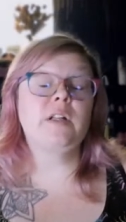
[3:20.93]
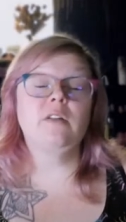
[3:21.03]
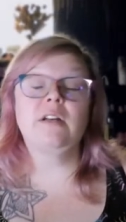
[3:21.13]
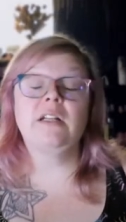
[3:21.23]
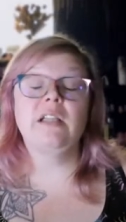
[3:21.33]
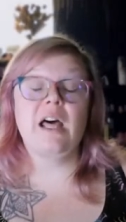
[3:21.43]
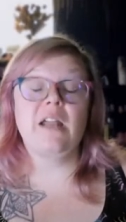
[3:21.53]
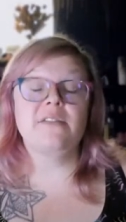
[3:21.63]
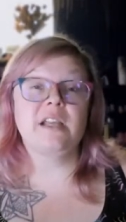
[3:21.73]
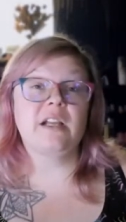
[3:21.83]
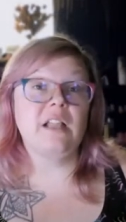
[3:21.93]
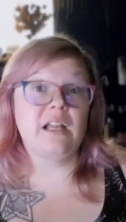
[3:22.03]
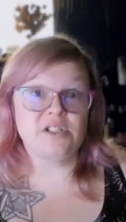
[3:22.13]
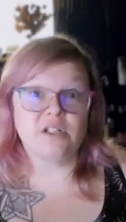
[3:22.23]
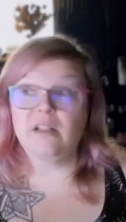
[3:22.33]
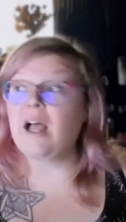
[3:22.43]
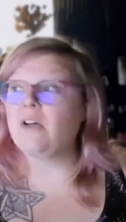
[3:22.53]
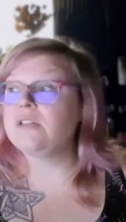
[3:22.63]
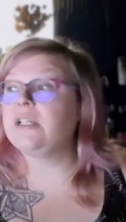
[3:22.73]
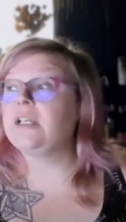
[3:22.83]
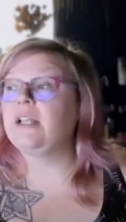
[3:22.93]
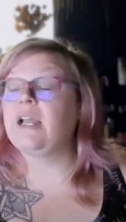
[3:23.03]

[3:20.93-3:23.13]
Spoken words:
included a lot of psychological counseling.